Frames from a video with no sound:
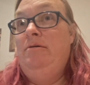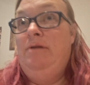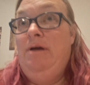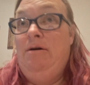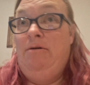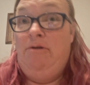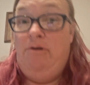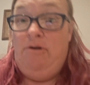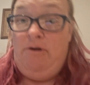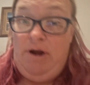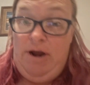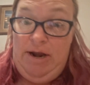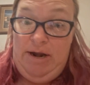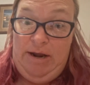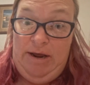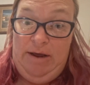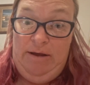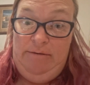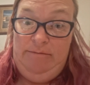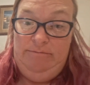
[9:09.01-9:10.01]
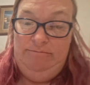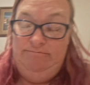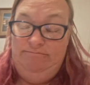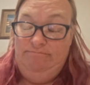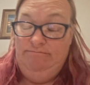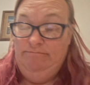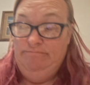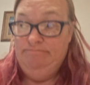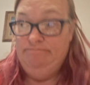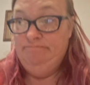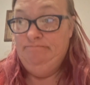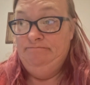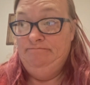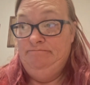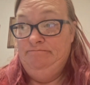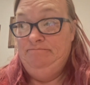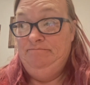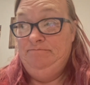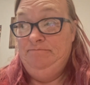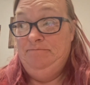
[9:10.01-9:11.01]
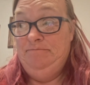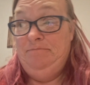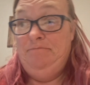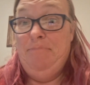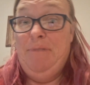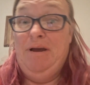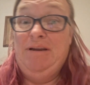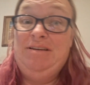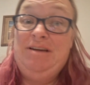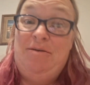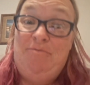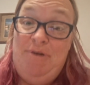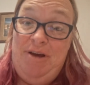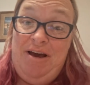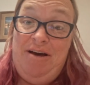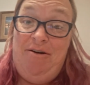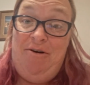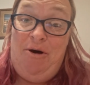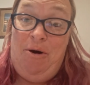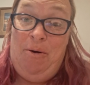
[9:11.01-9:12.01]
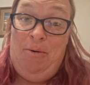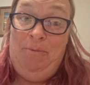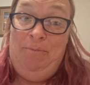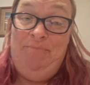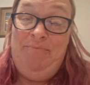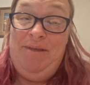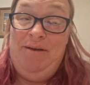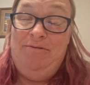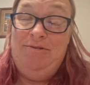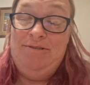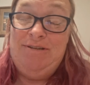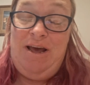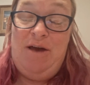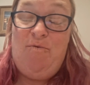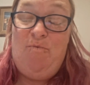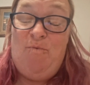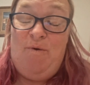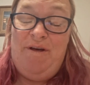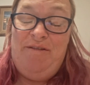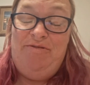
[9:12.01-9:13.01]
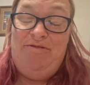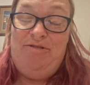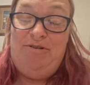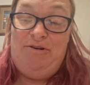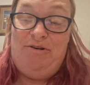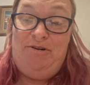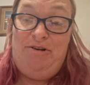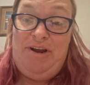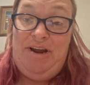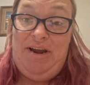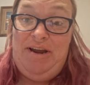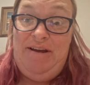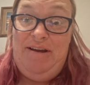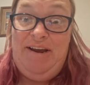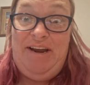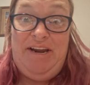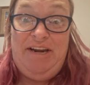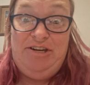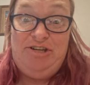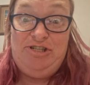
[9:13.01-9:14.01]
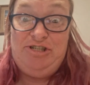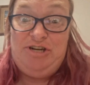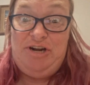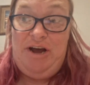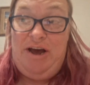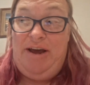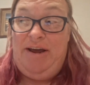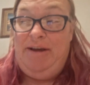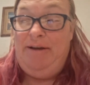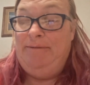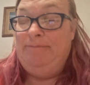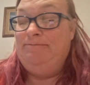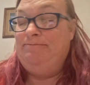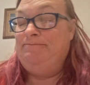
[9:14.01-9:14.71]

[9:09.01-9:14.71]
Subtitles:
Now, granted, by the time we got home, it was like 1:30 each night.